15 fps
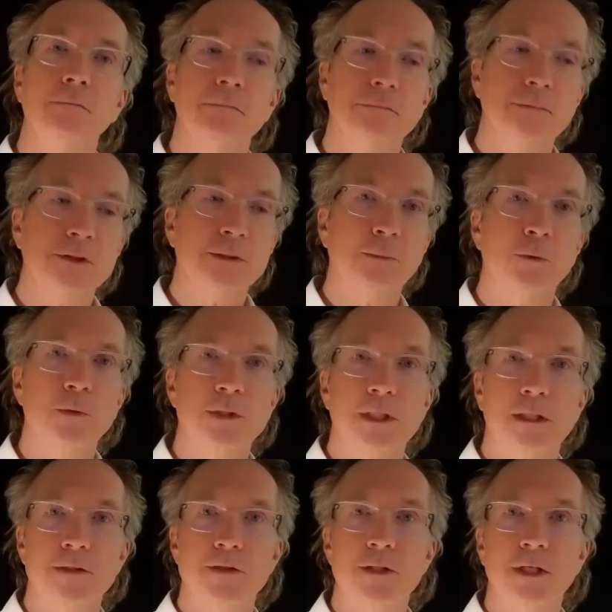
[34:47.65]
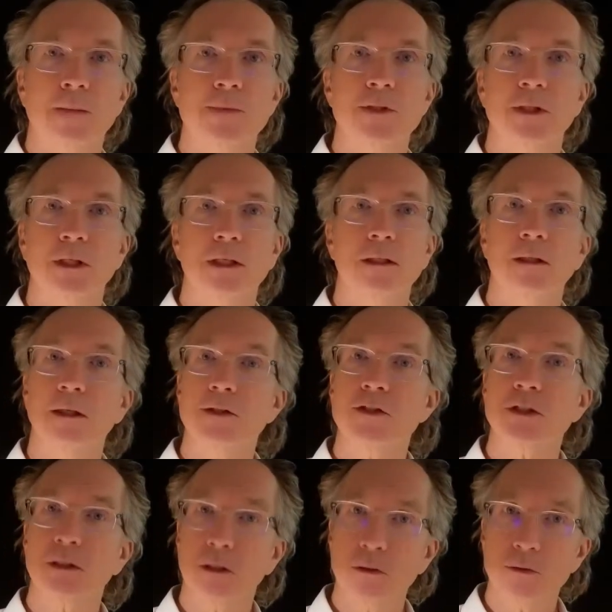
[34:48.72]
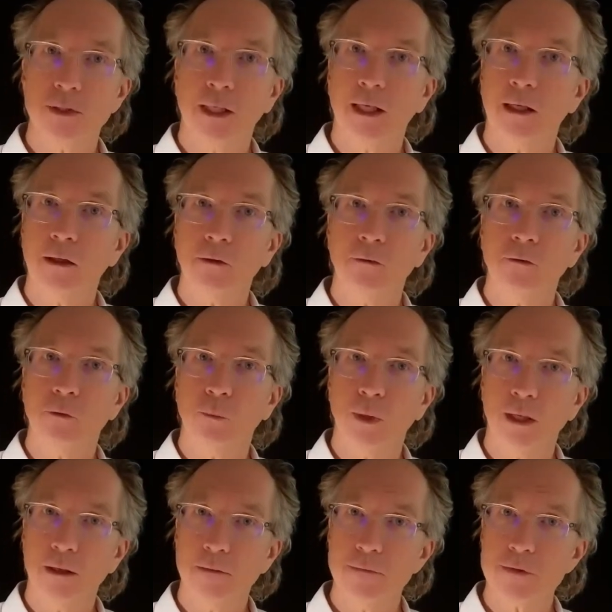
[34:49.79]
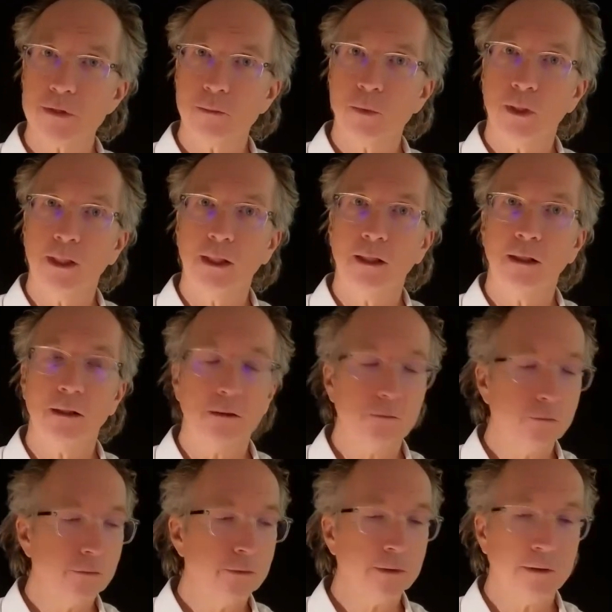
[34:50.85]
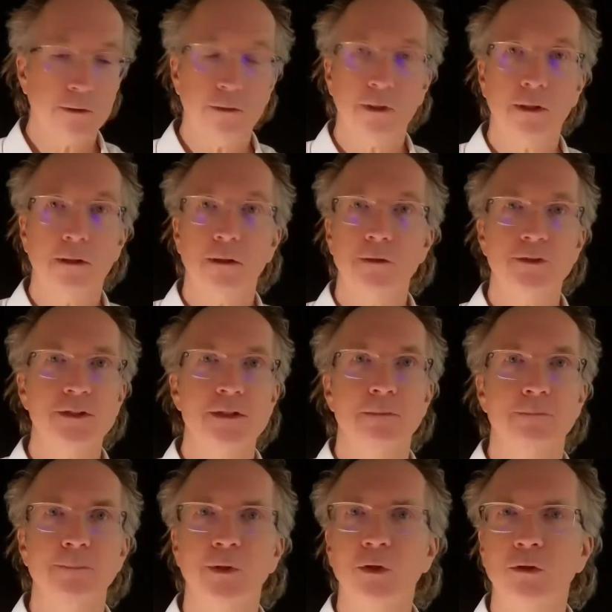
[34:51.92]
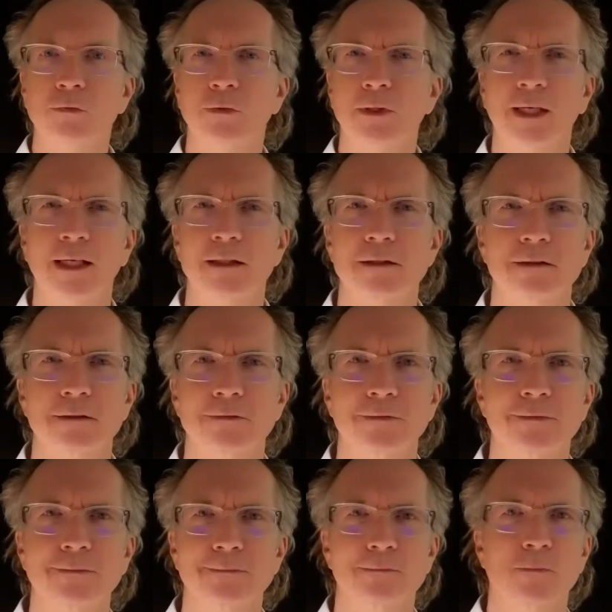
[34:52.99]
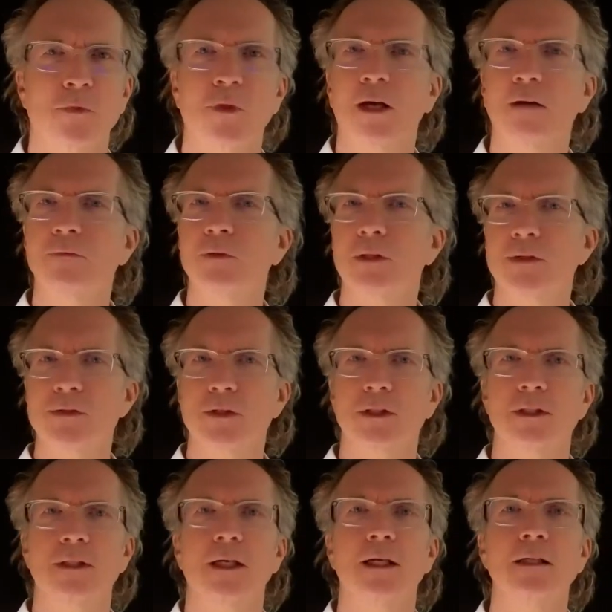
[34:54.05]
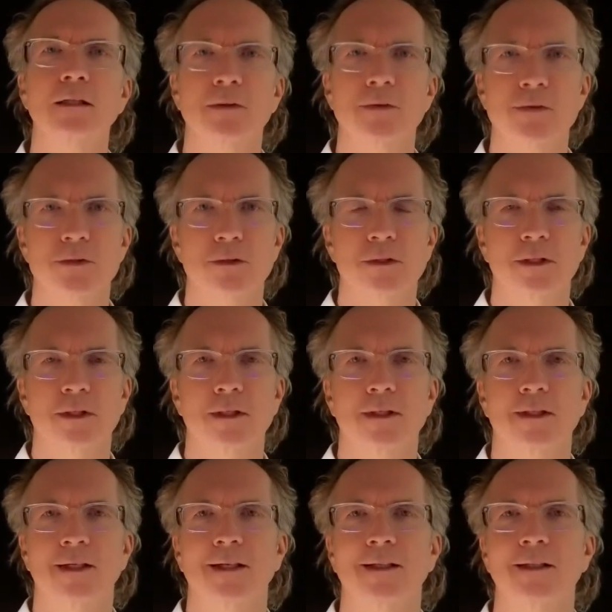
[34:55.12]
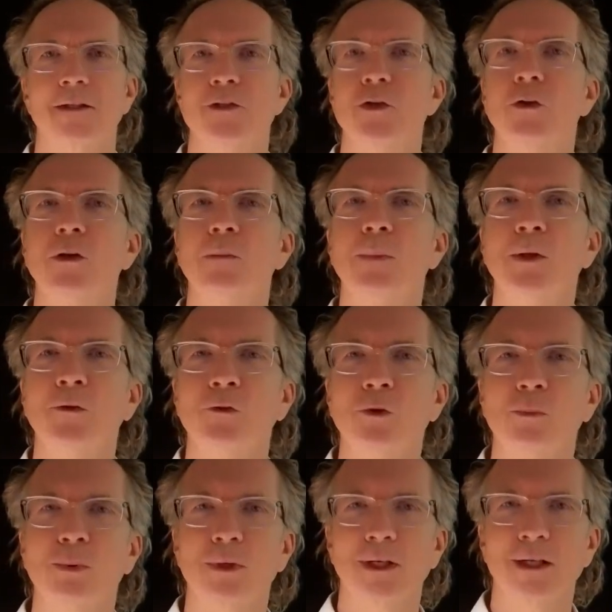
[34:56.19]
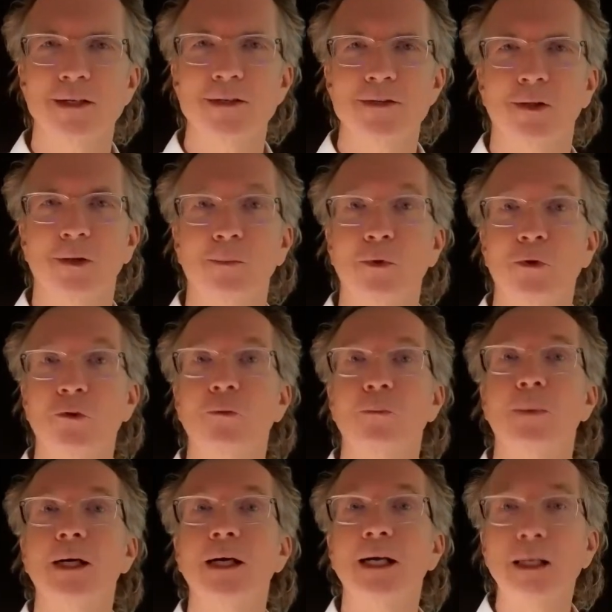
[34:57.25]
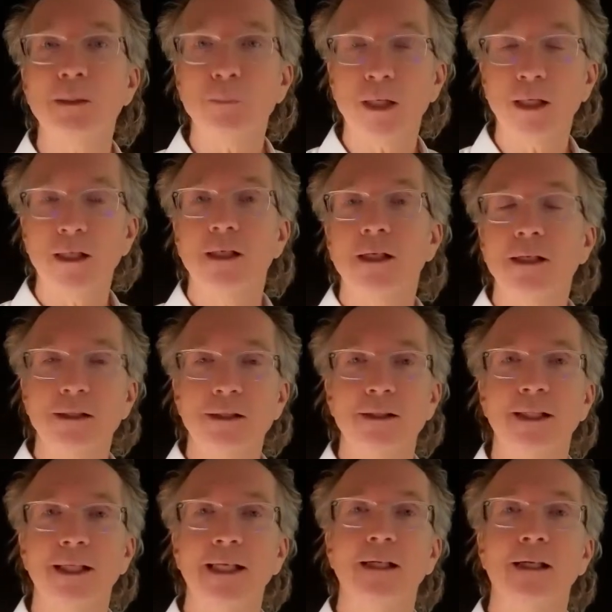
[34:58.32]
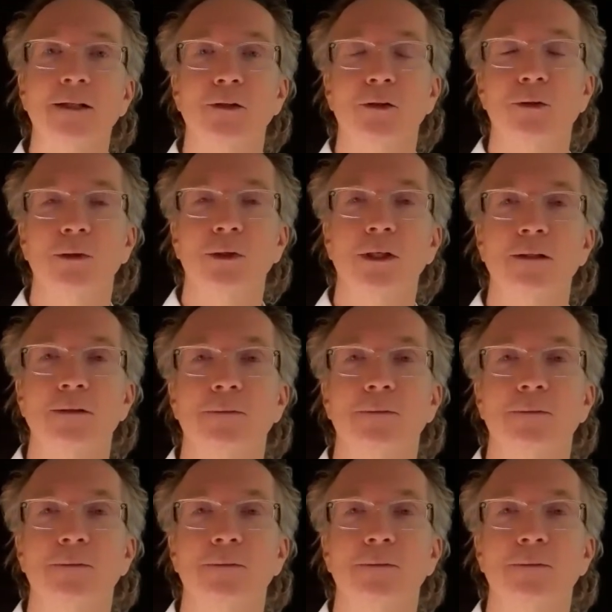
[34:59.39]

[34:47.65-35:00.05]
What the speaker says: someone was at a stop sign and I slowed down to wave someone in. A real, just a beautiful act of thoughtfulness and kindness. And I shouldn't have been surprised that the person behind me laid on their horn.